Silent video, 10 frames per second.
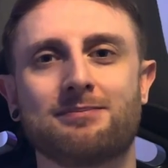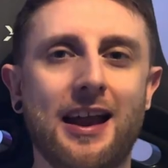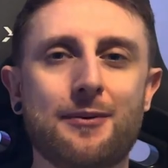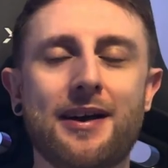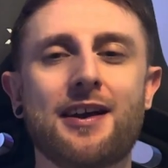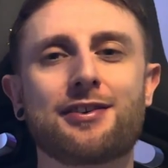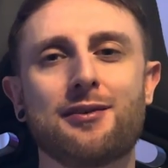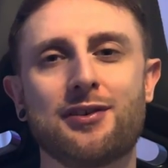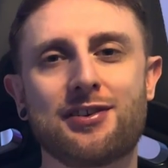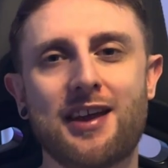Anyway, that's it
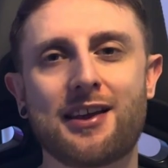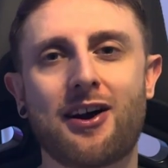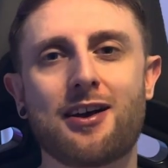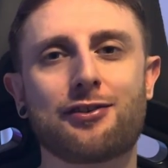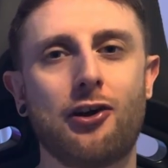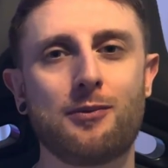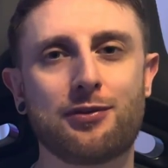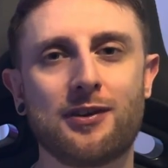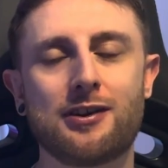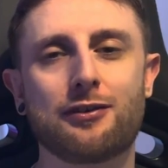for today guys. Hope this
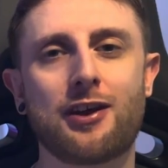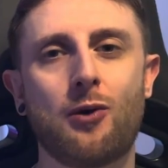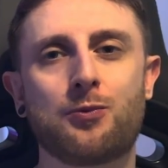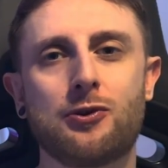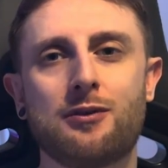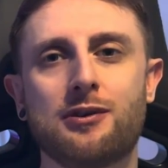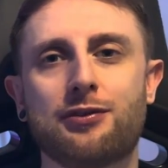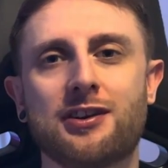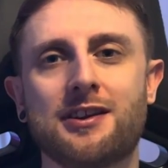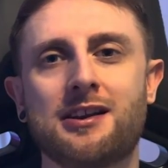video has helped you if you've
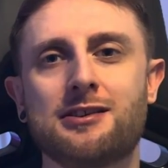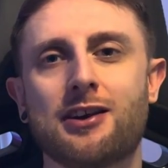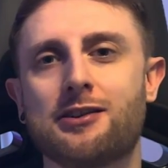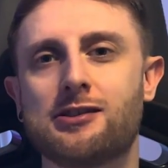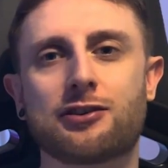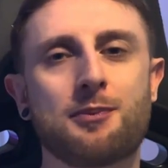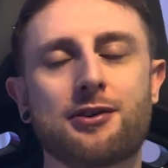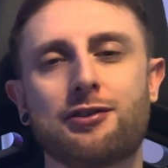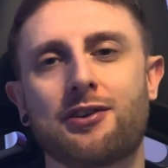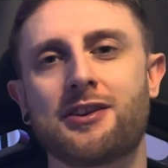seen any dirty
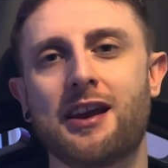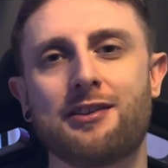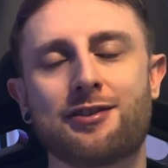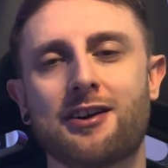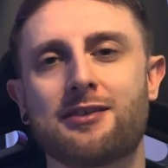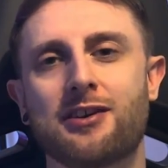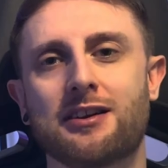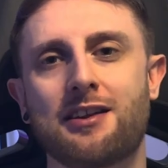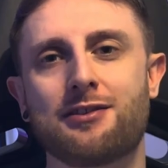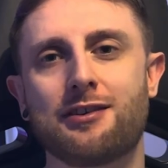smudges on the inside of your
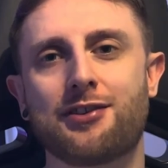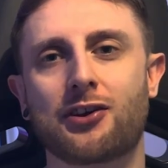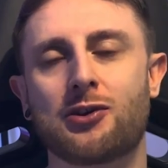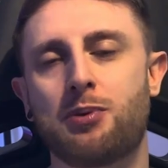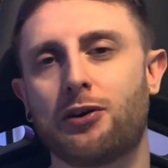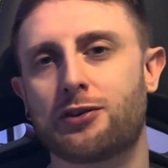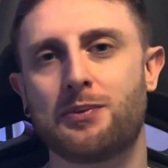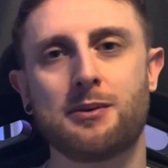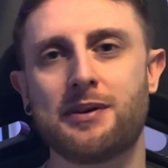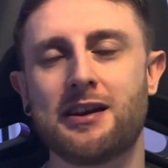lenses that could
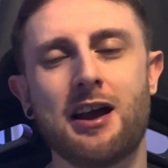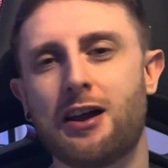possibly be